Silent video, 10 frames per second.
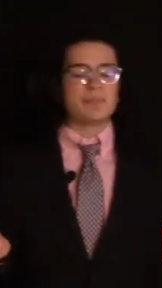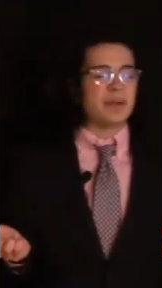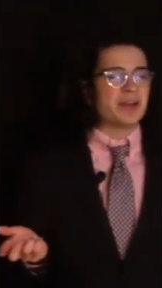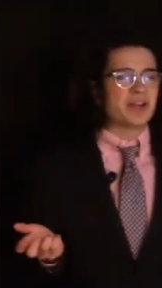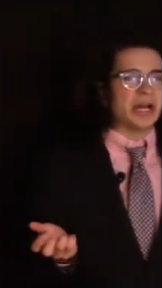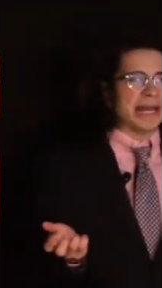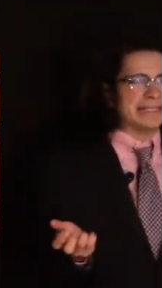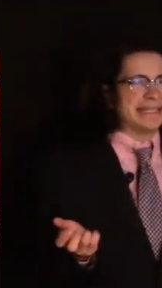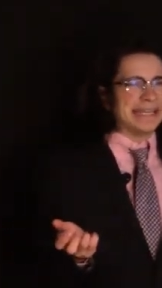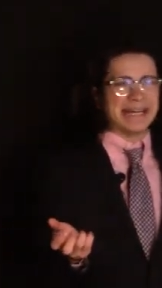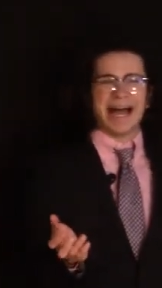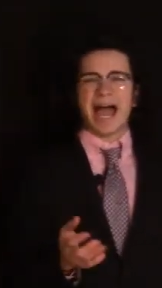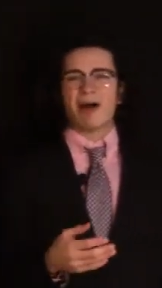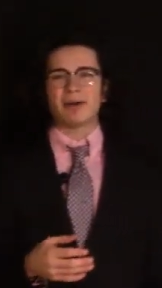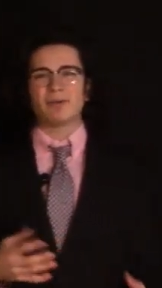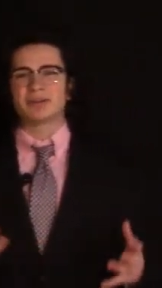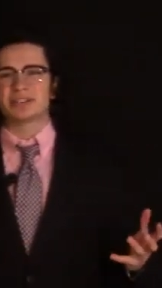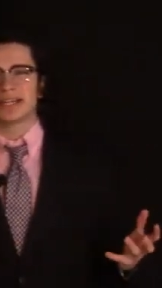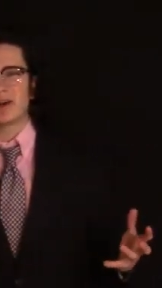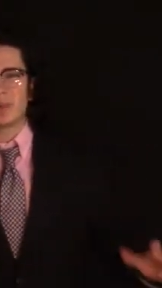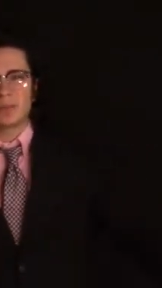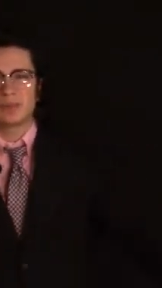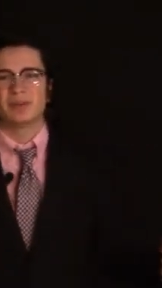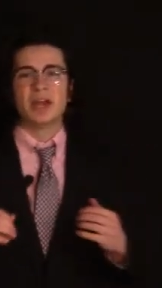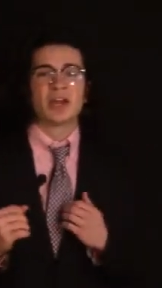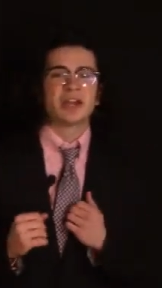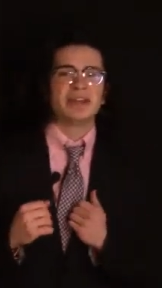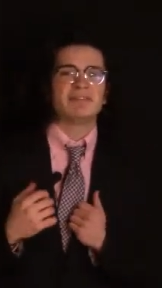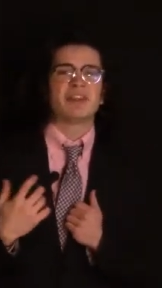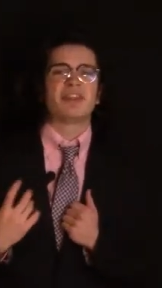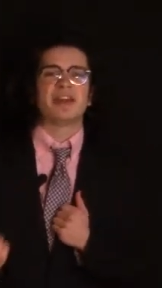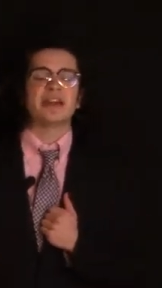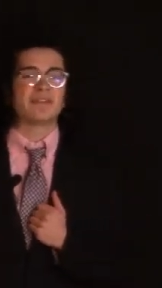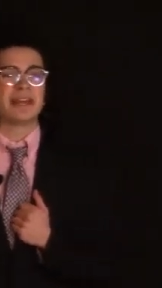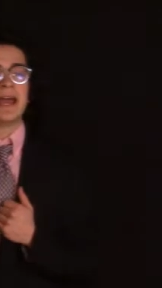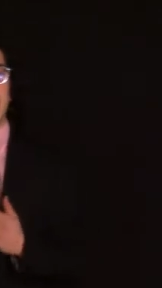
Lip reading: be a good idea. I don't understand how people could even think of it